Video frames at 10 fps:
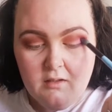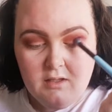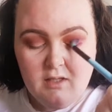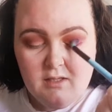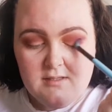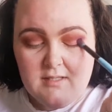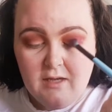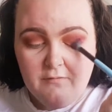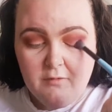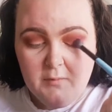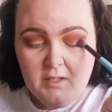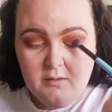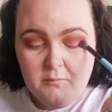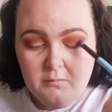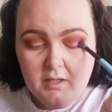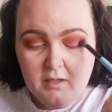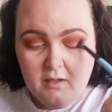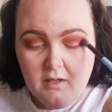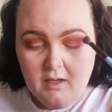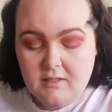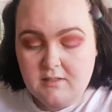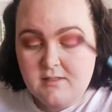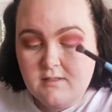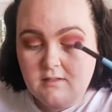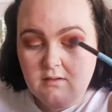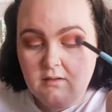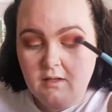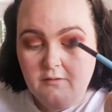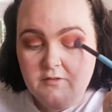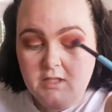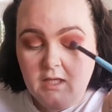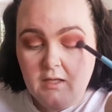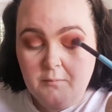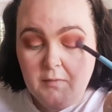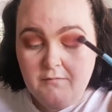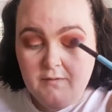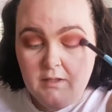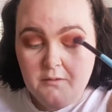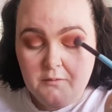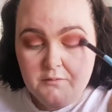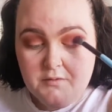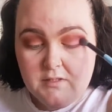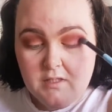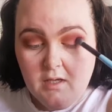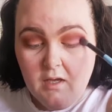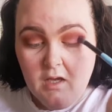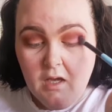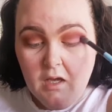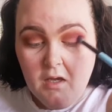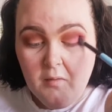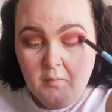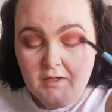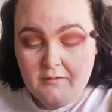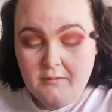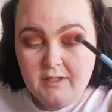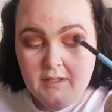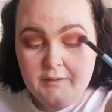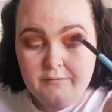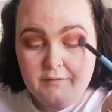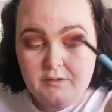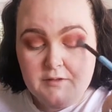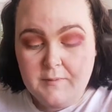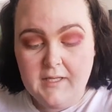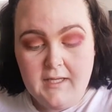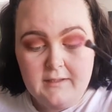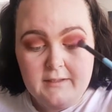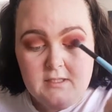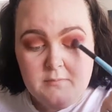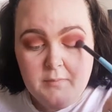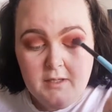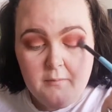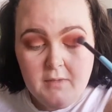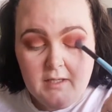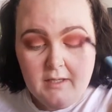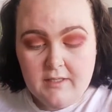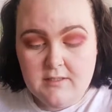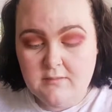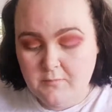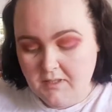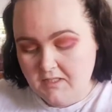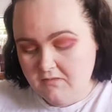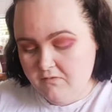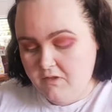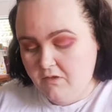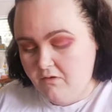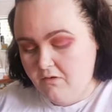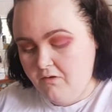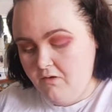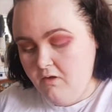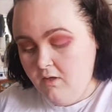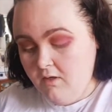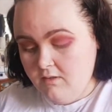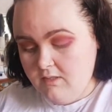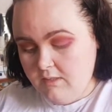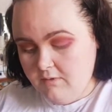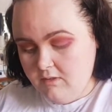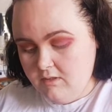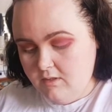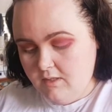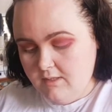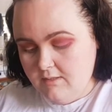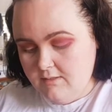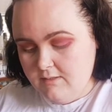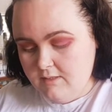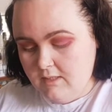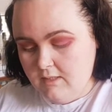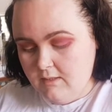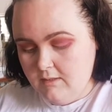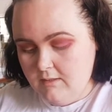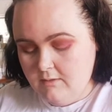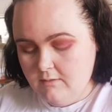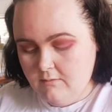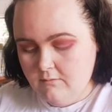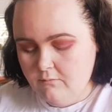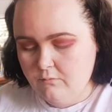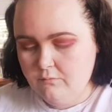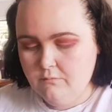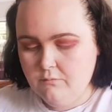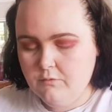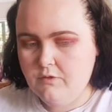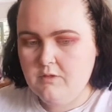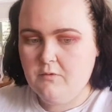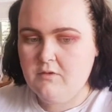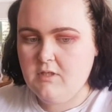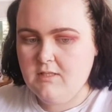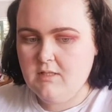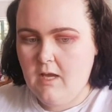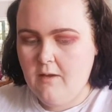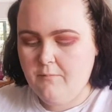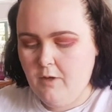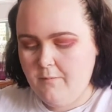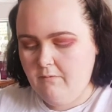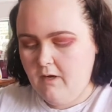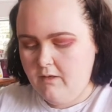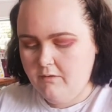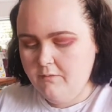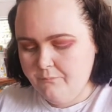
get sad from it, but I just love to get in my feels. I might do it in your feels playlist, but my last playlist video got demonetized and, well, not demonetized, copyrighted.